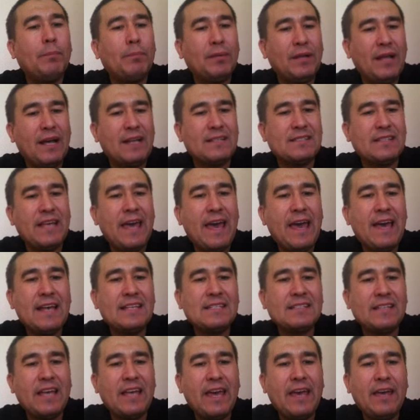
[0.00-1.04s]
plus
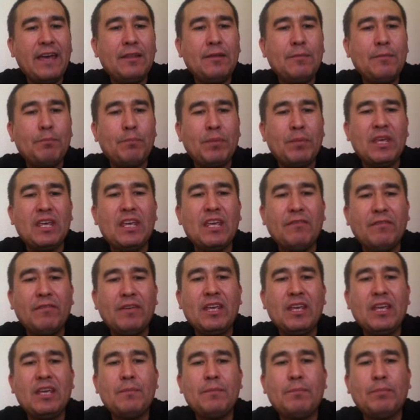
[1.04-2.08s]
S, N, P,
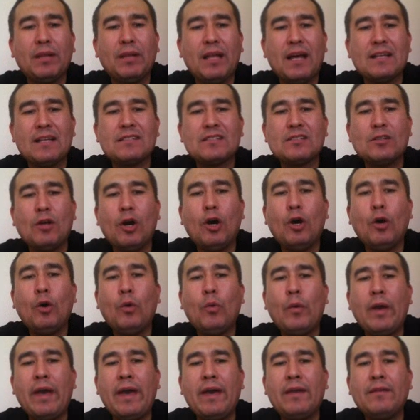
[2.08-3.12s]
V, plus
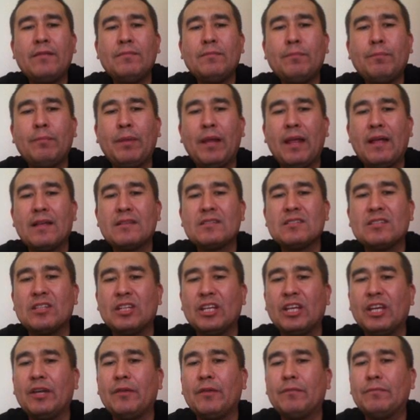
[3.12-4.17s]
O, N, plus
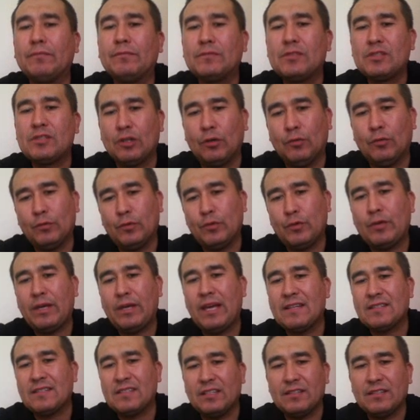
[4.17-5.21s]
T. So we
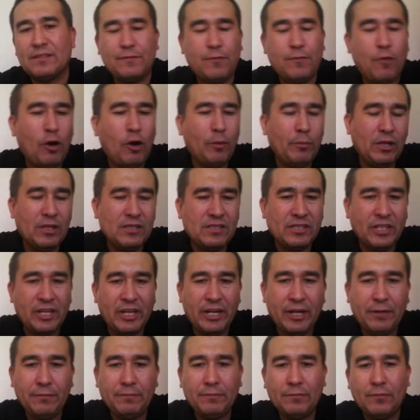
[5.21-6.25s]
can see the formulas
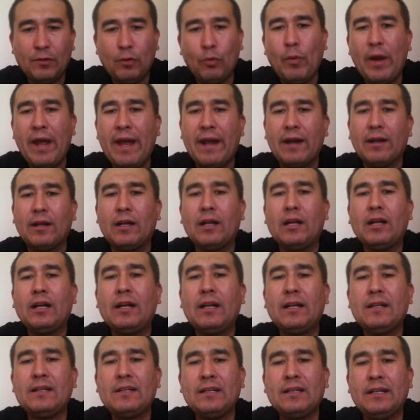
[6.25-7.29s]
here, where
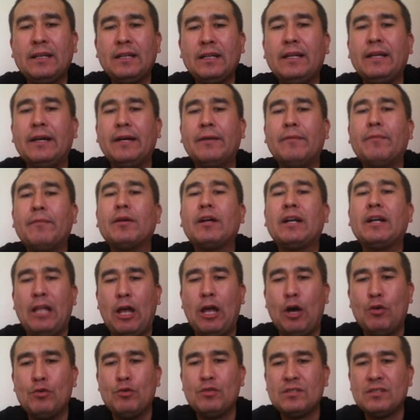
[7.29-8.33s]
color,
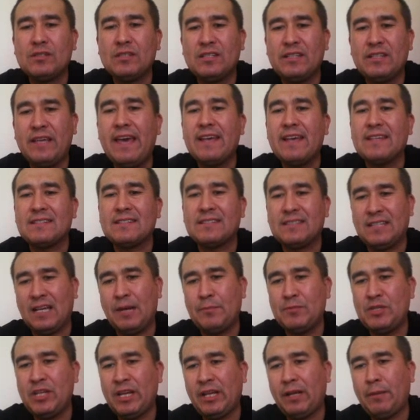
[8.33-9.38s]
clothes, S,
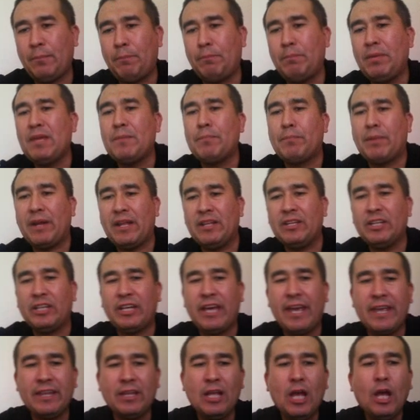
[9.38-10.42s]
subject, P,
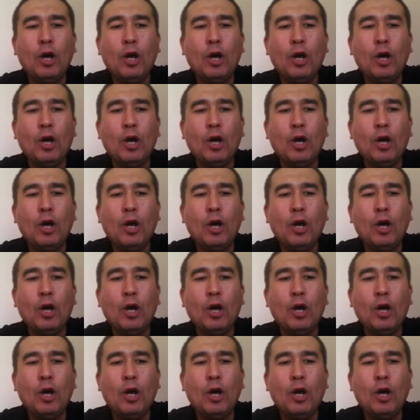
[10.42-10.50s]
predicate,